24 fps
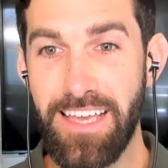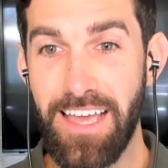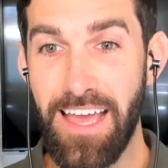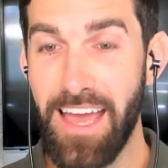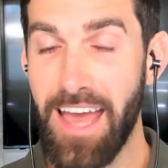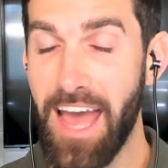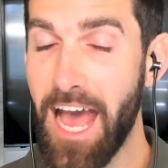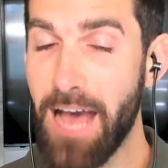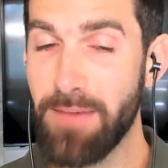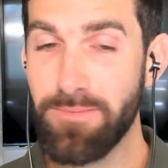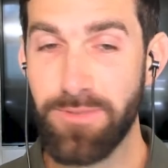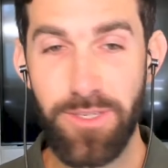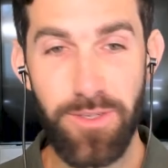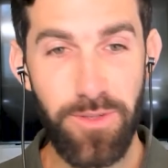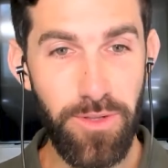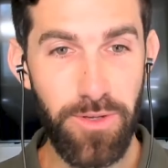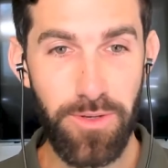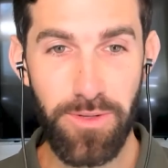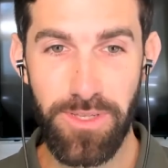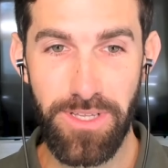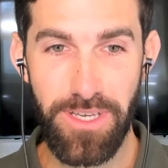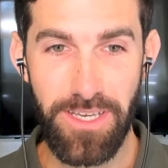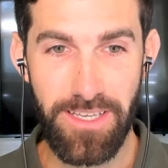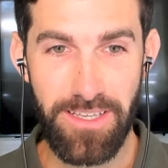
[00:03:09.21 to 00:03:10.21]

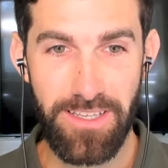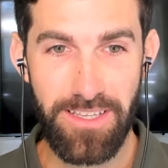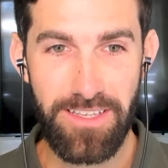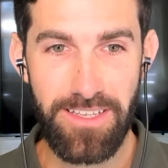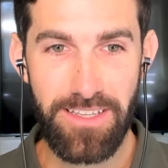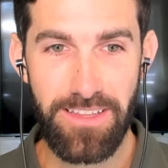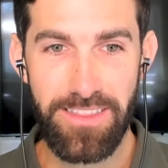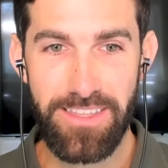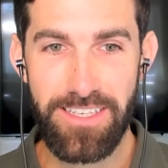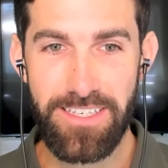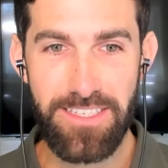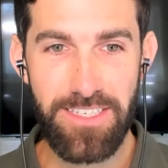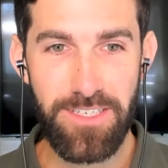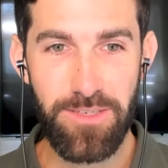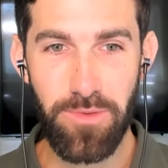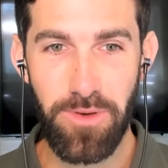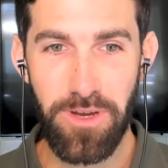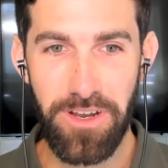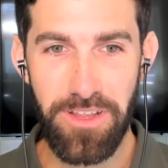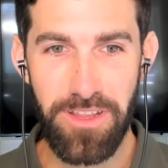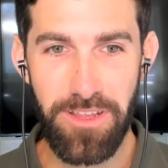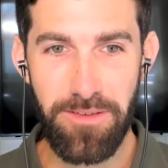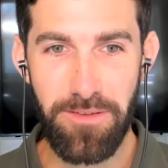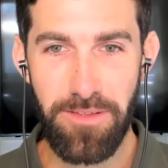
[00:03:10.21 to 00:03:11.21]
Absolutely. This is
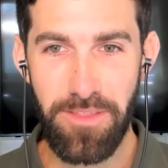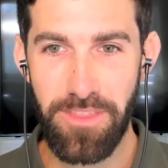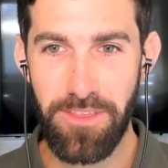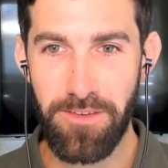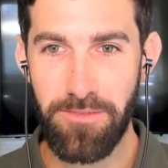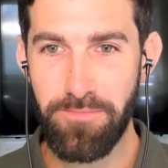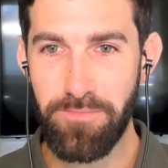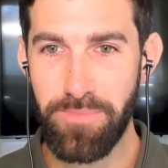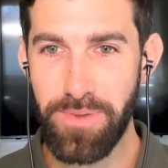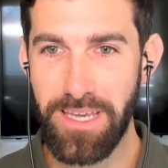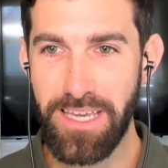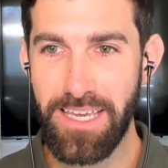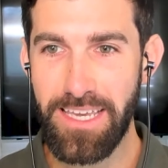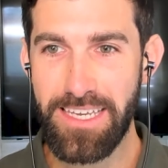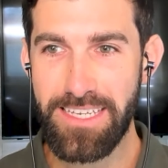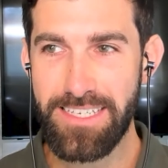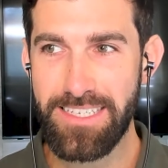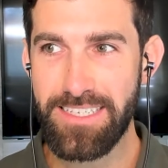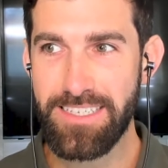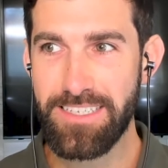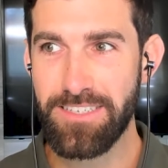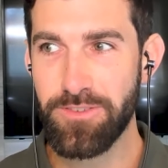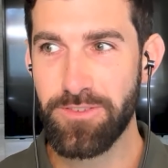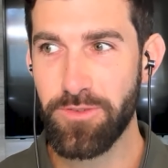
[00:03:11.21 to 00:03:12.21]
one of the
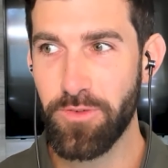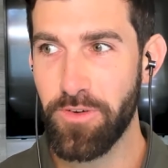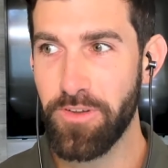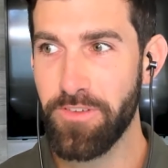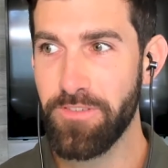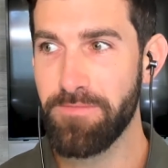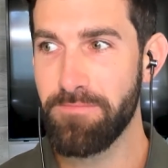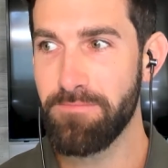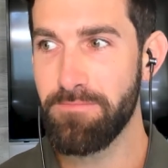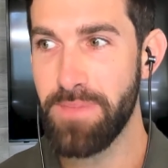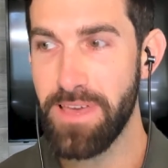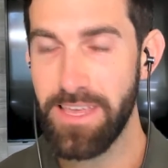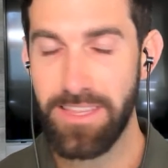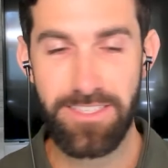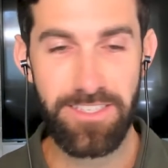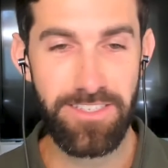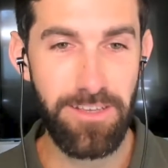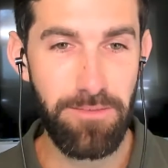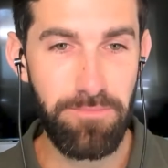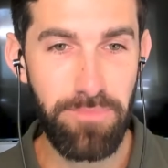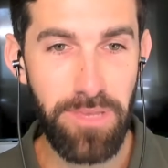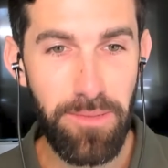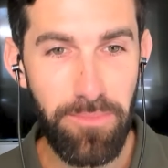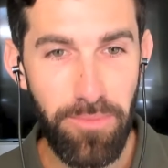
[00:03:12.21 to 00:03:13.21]
biggest sort of myths
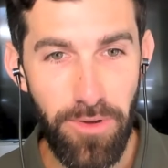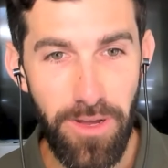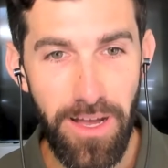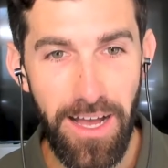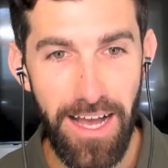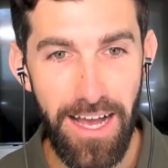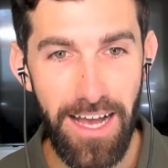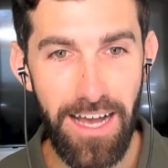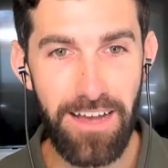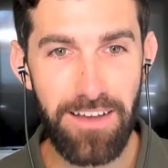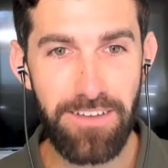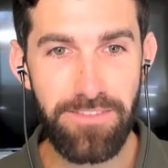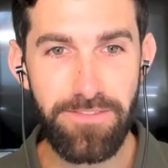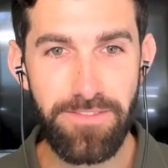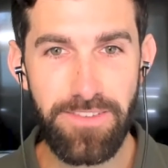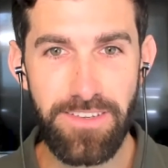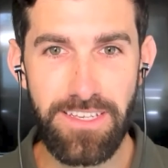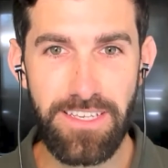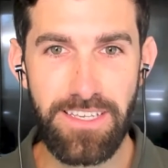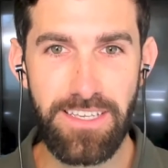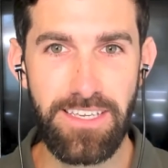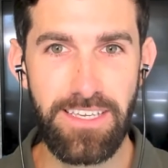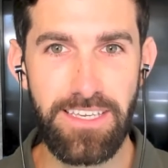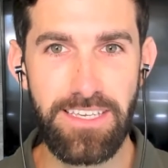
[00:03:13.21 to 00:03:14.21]
that people have
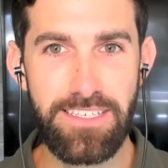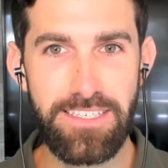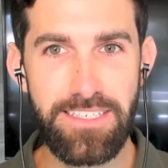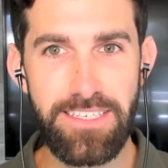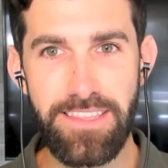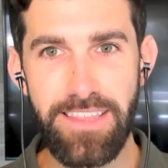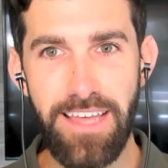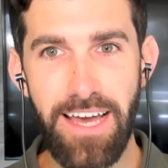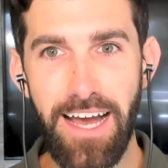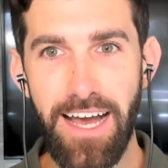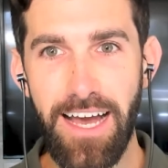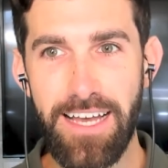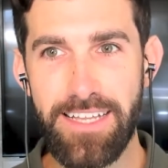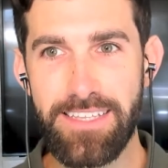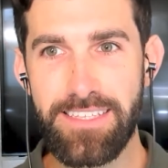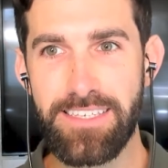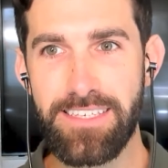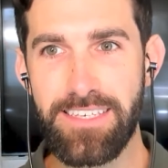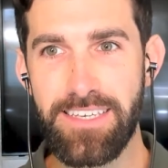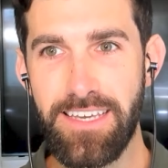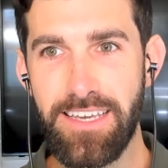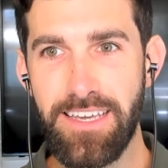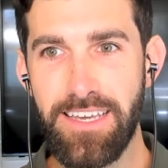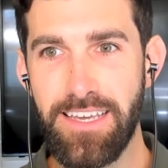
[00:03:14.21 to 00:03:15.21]
is
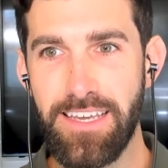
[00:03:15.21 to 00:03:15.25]
that,